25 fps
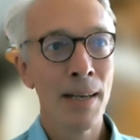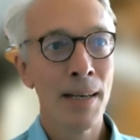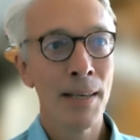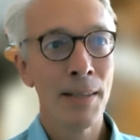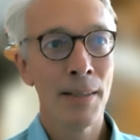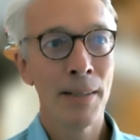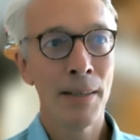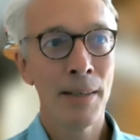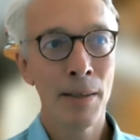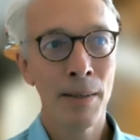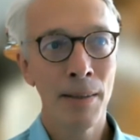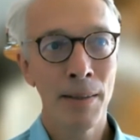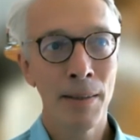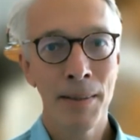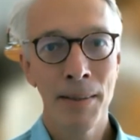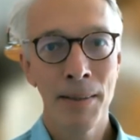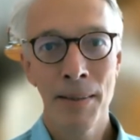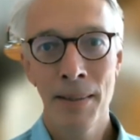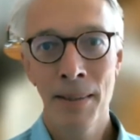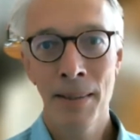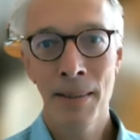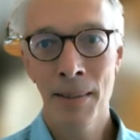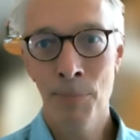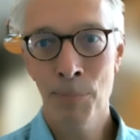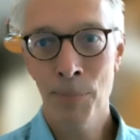the
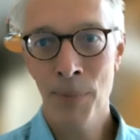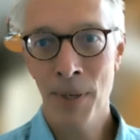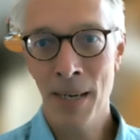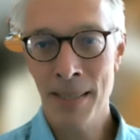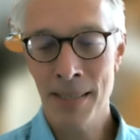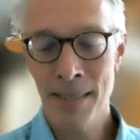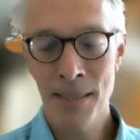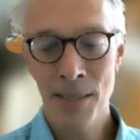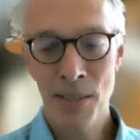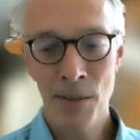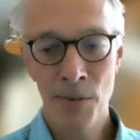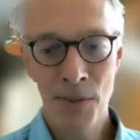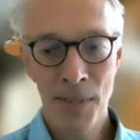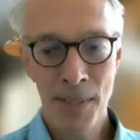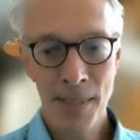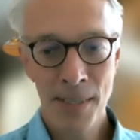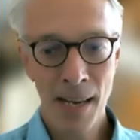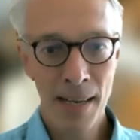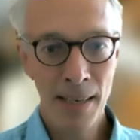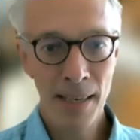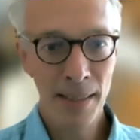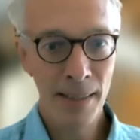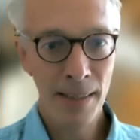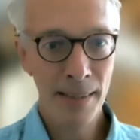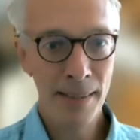presence of
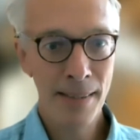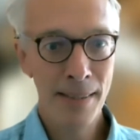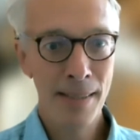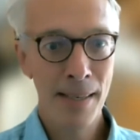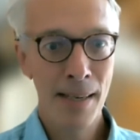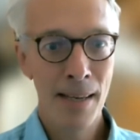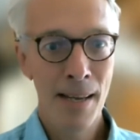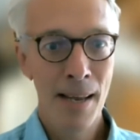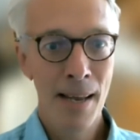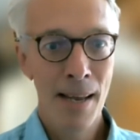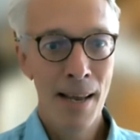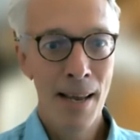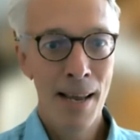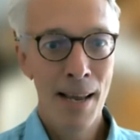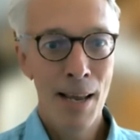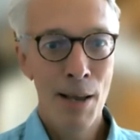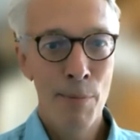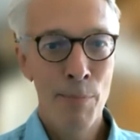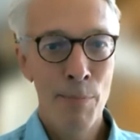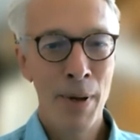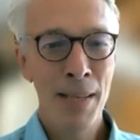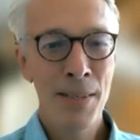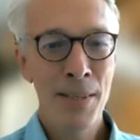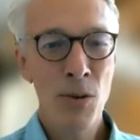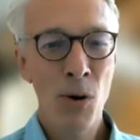cells.
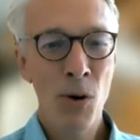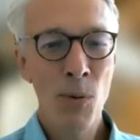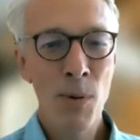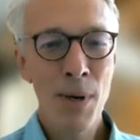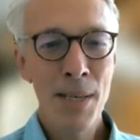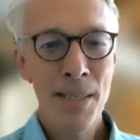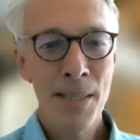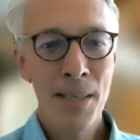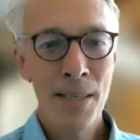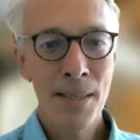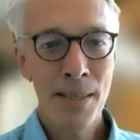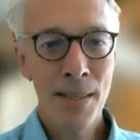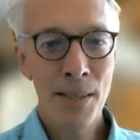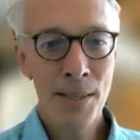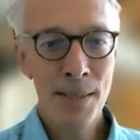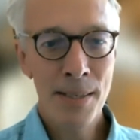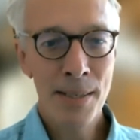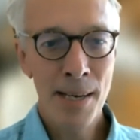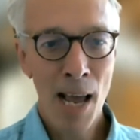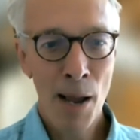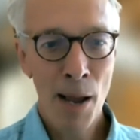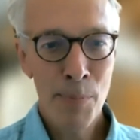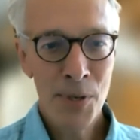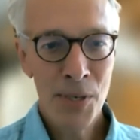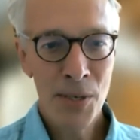But it's always just a
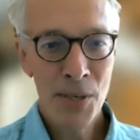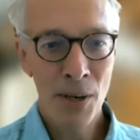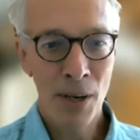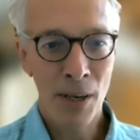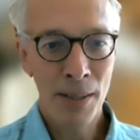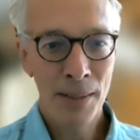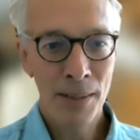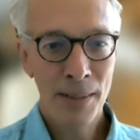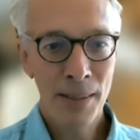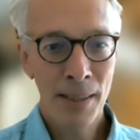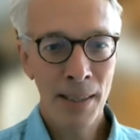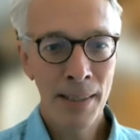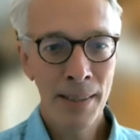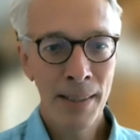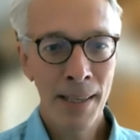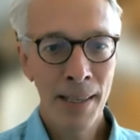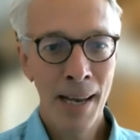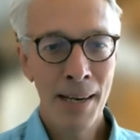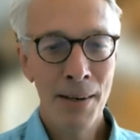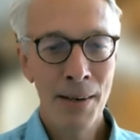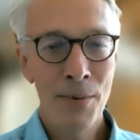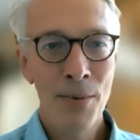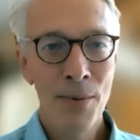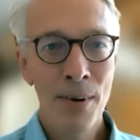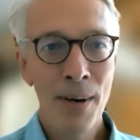snapshot, and
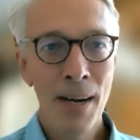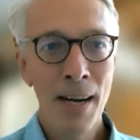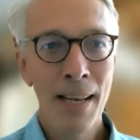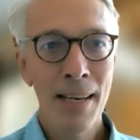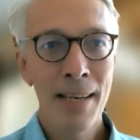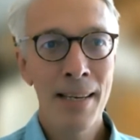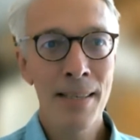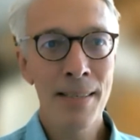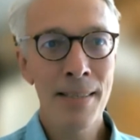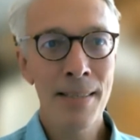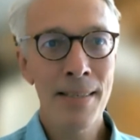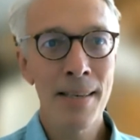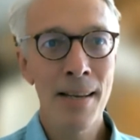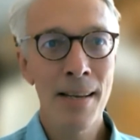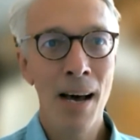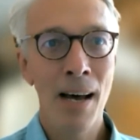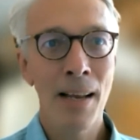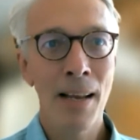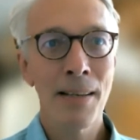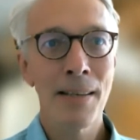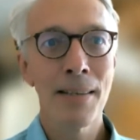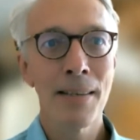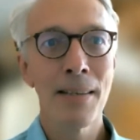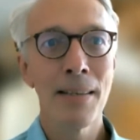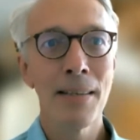that really does
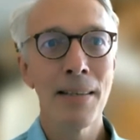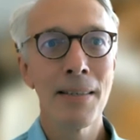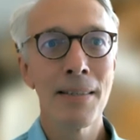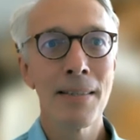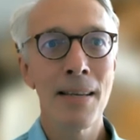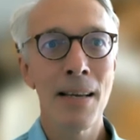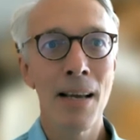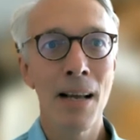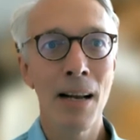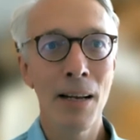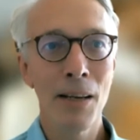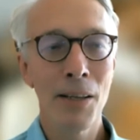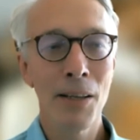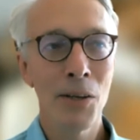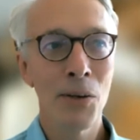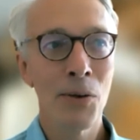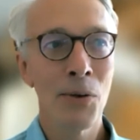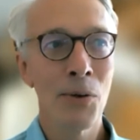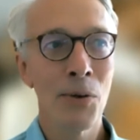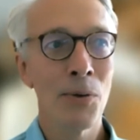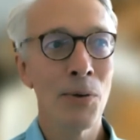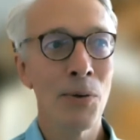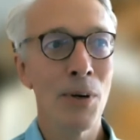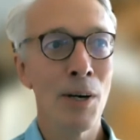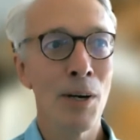not tell
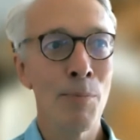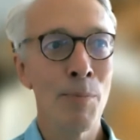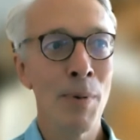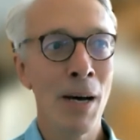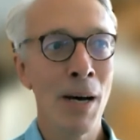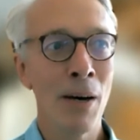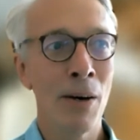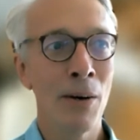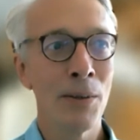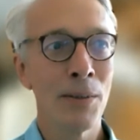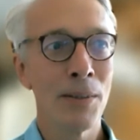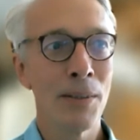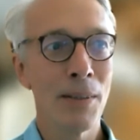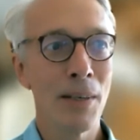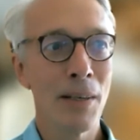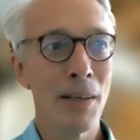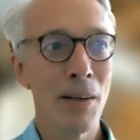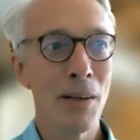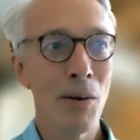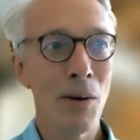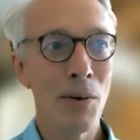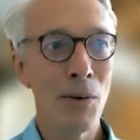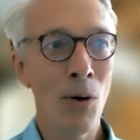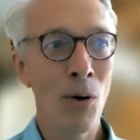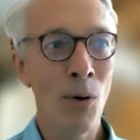you about
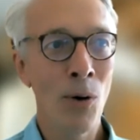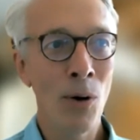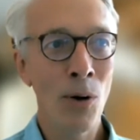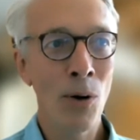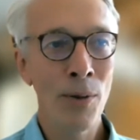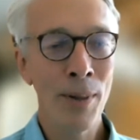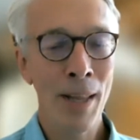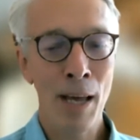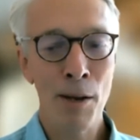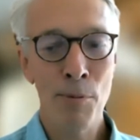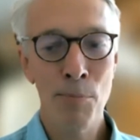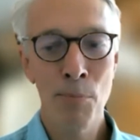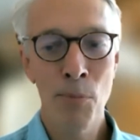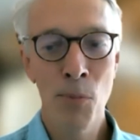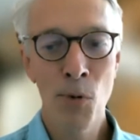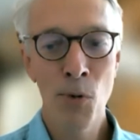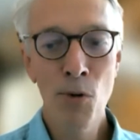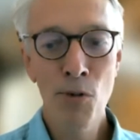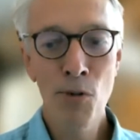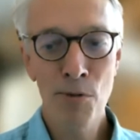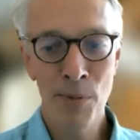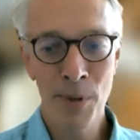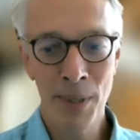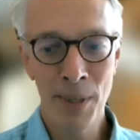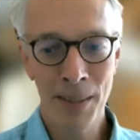all that
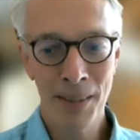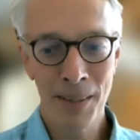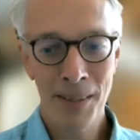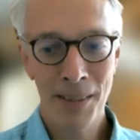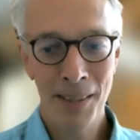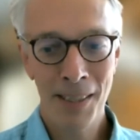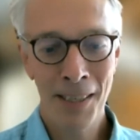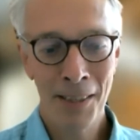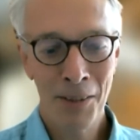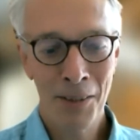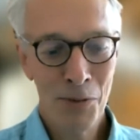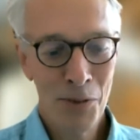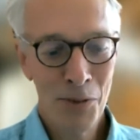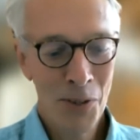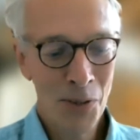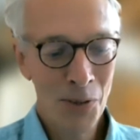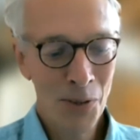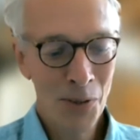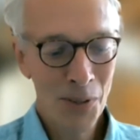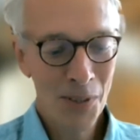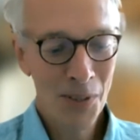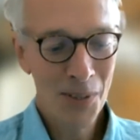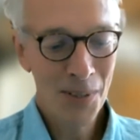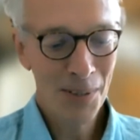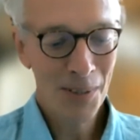movement. And of course,